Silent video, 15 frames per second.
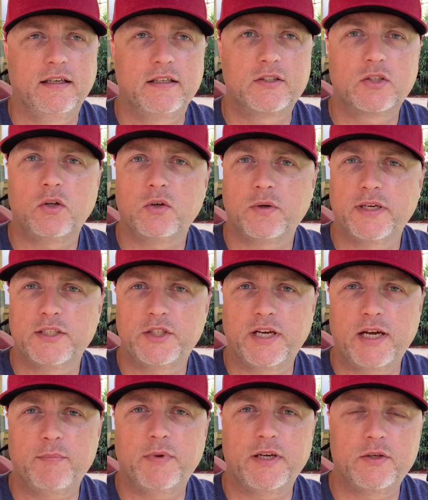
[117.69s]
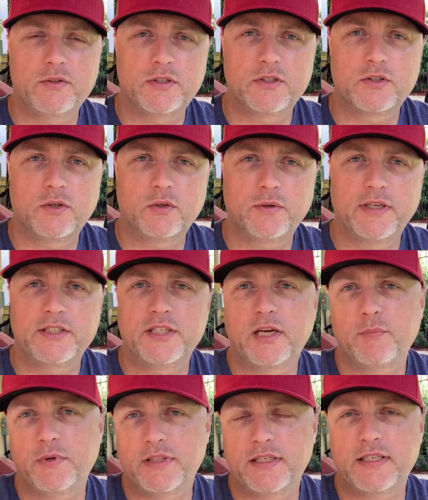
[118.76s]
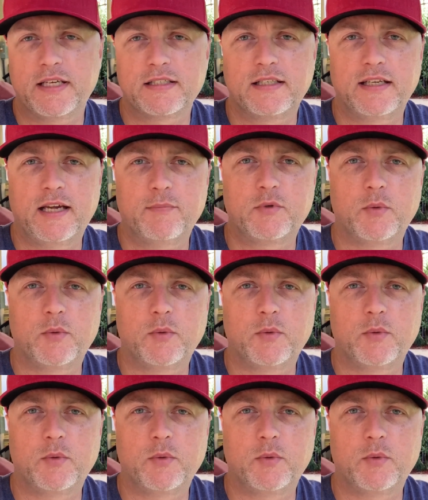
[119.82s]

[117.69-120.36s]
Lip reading: SolarEdge app. I use the SolarEdge app and the Tesla app